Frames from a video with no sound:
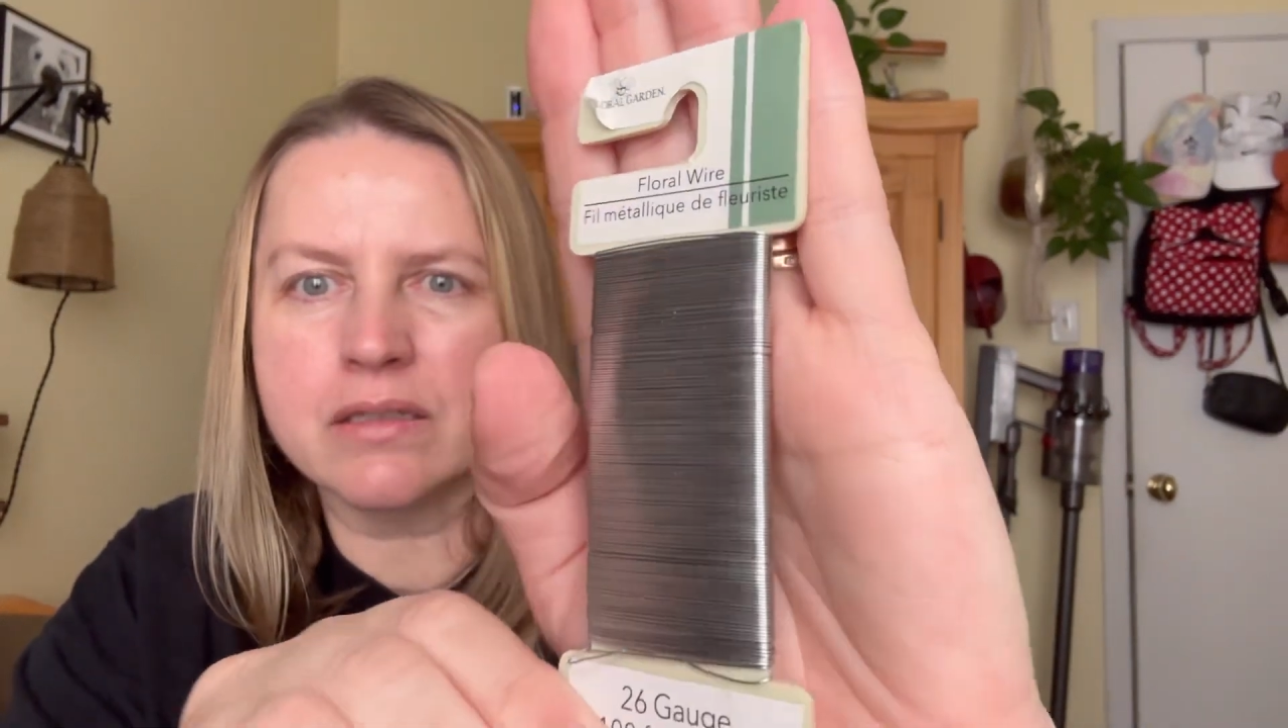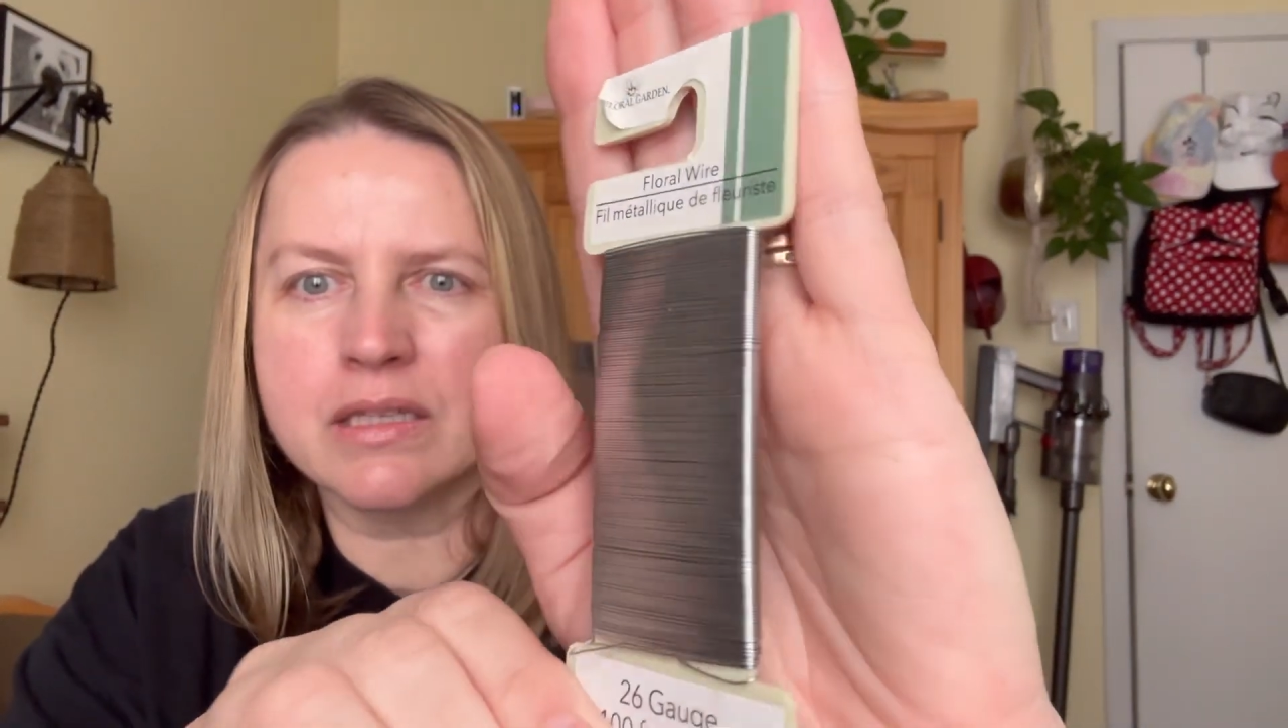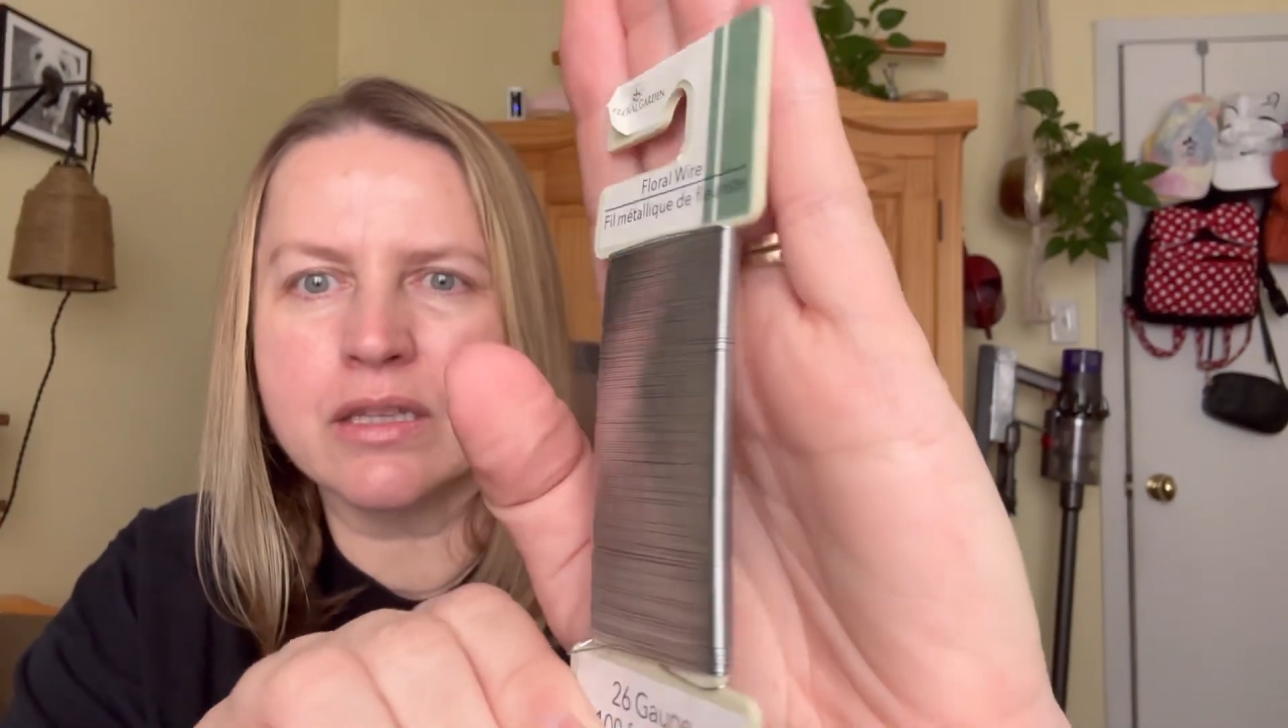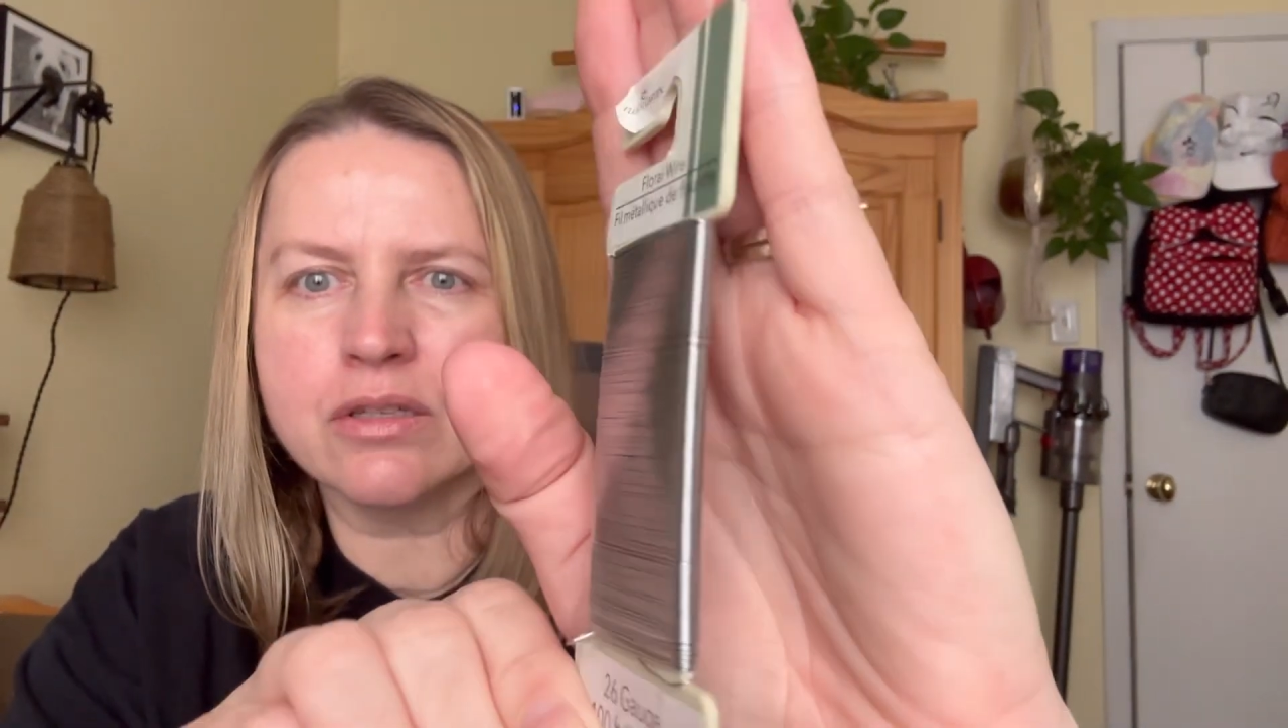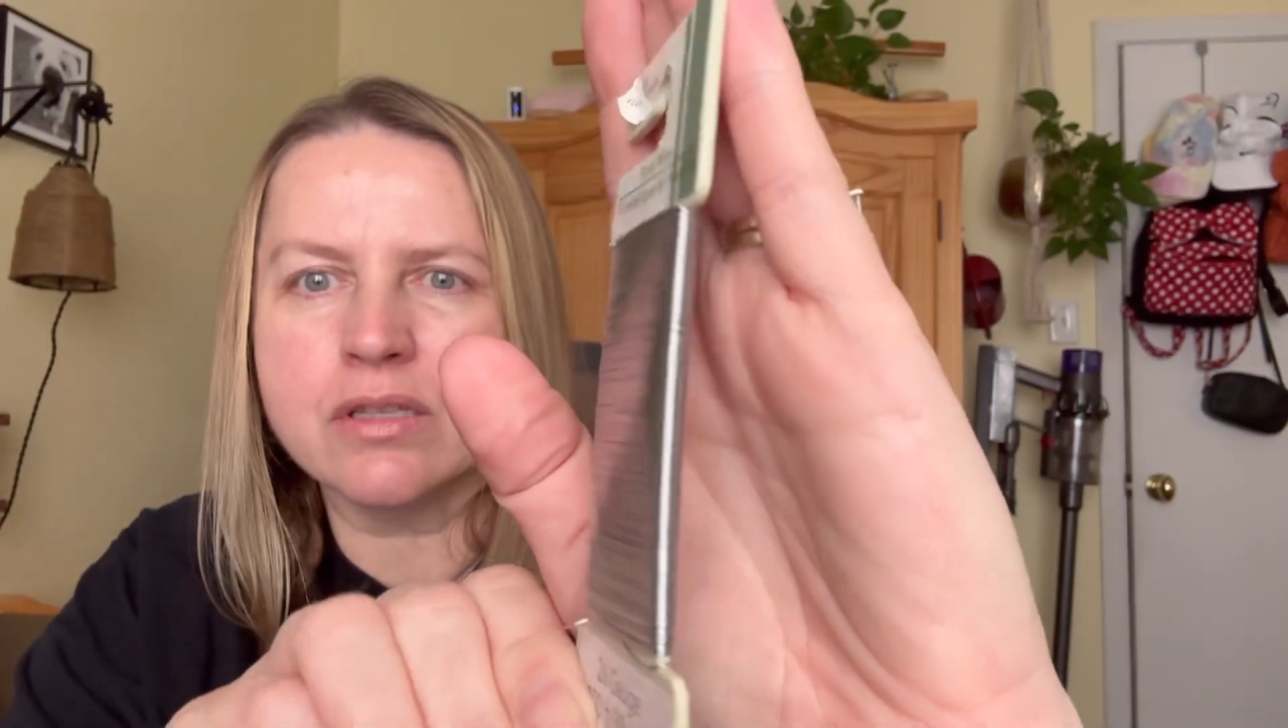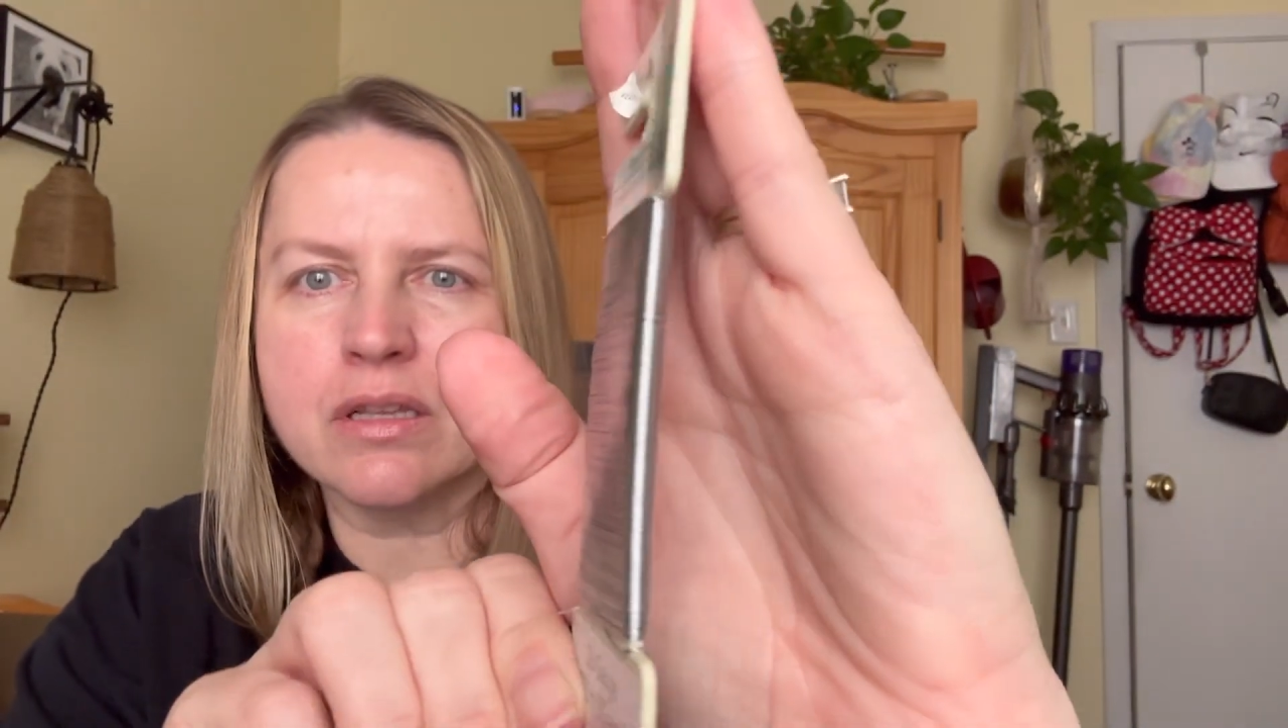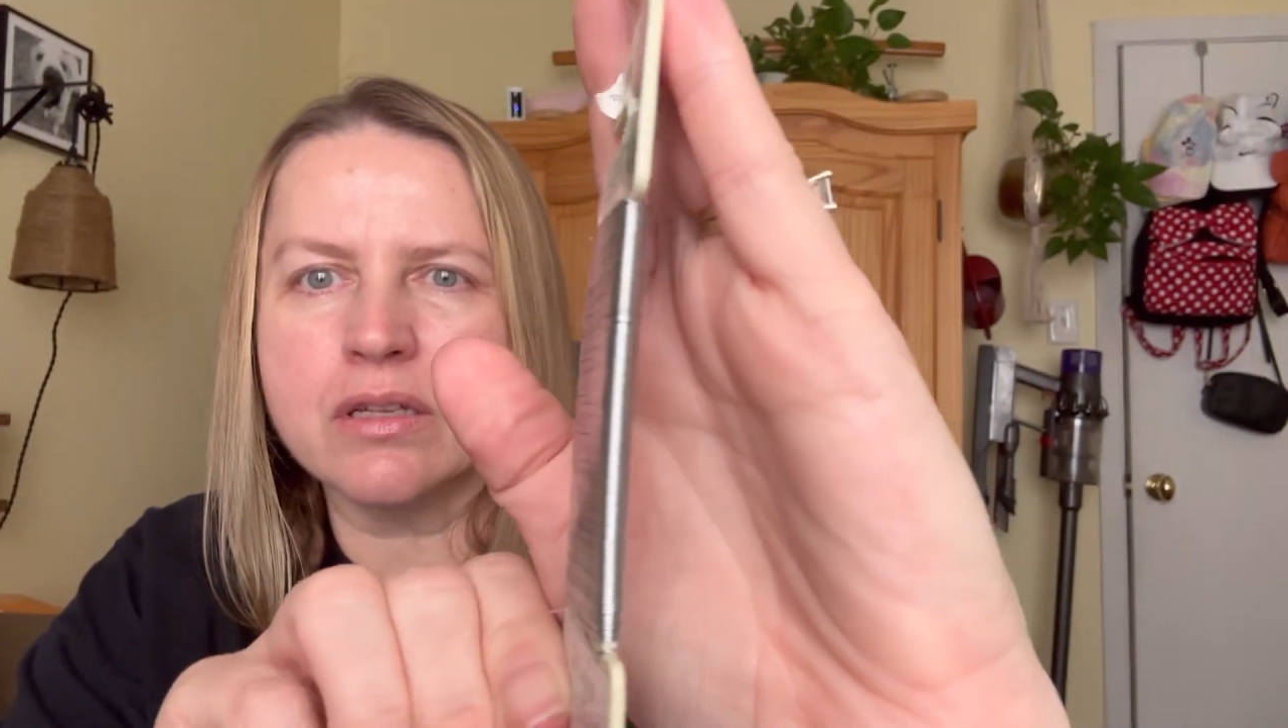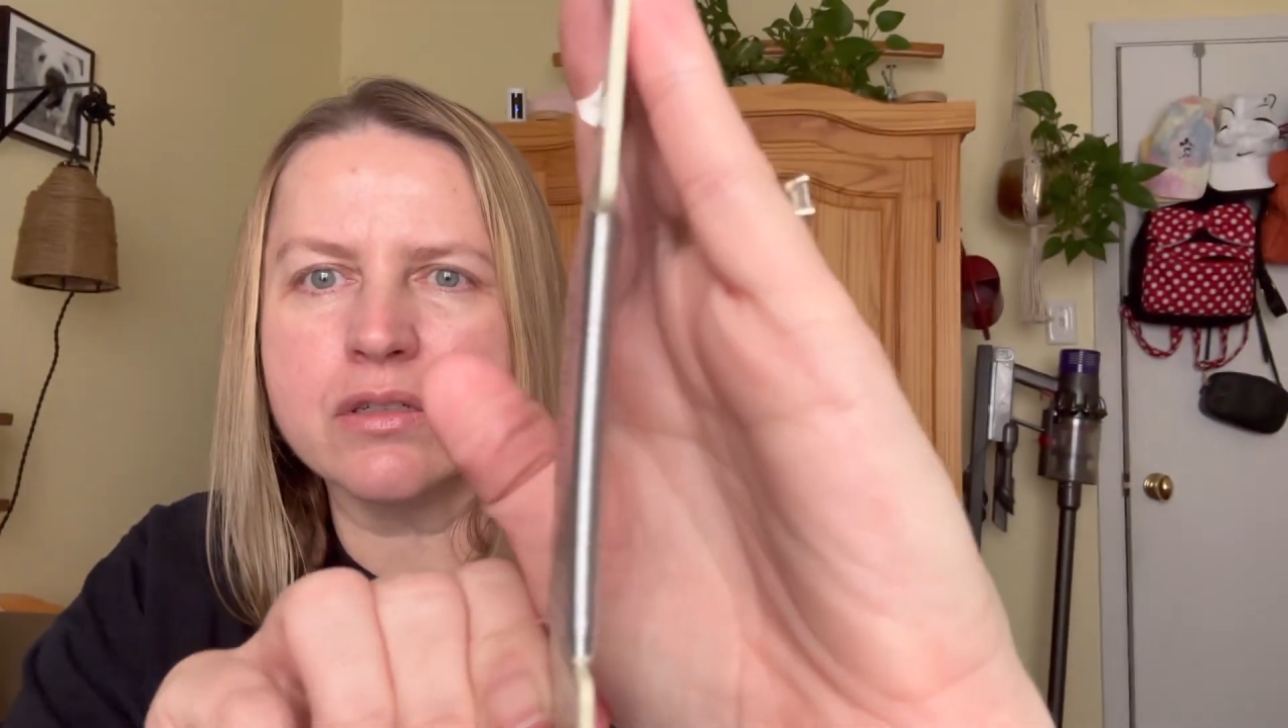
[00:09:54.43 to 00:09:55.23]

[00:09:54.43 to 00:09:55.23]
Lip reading: it looks a little